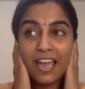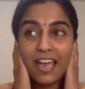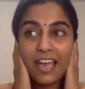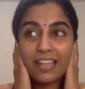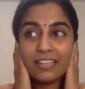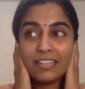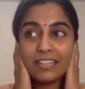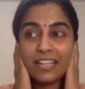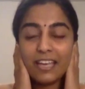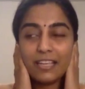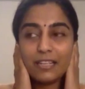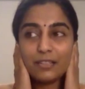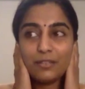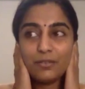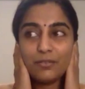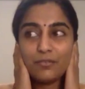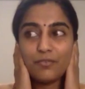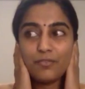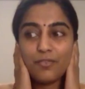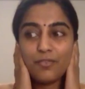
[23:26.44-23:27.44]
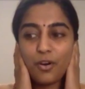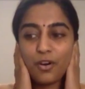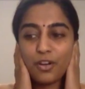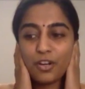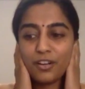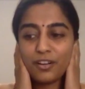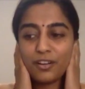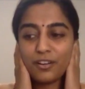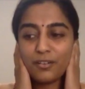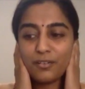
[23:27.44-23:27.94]
and then
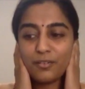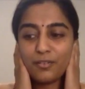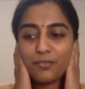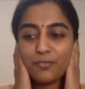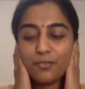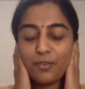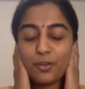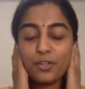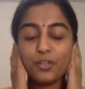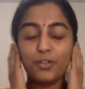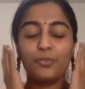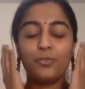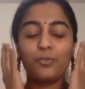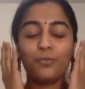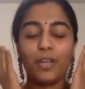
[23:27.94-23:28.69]
for you,